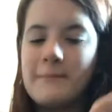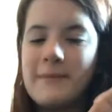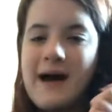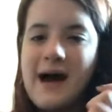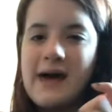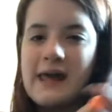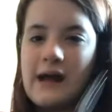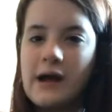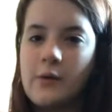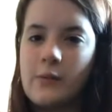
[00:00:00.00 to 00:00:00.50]

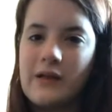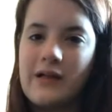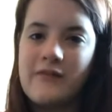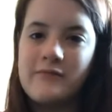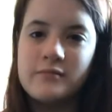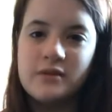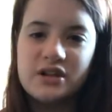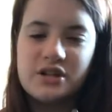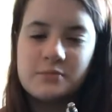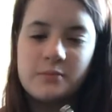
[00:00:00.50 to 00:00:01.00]
pen. I will have
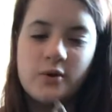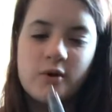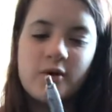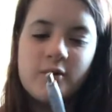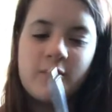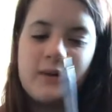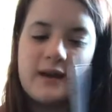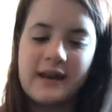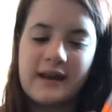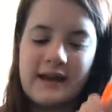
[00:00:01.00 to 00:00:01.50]
much more
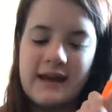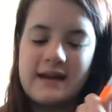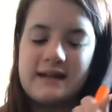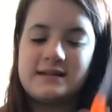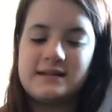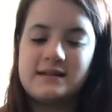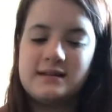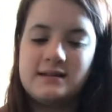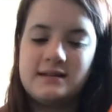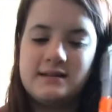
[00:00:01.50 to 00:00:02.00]
when I
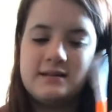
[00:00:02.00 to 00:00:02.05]
get